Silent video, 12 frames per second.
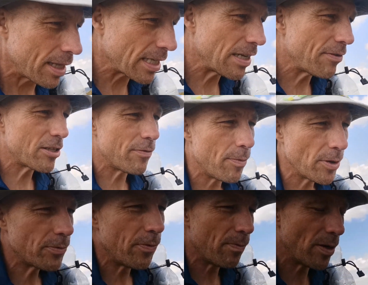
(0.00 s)
thanks ever so
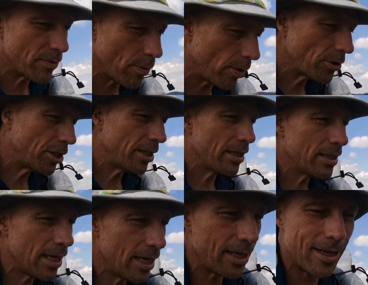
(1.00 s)
much for watching,
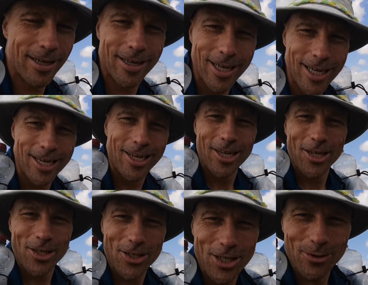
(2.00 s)
and
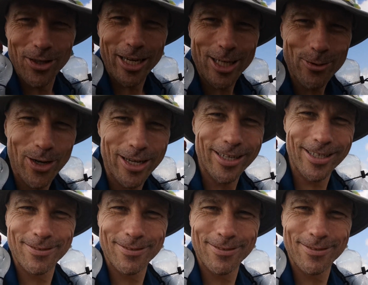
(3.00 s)
see you on the next one.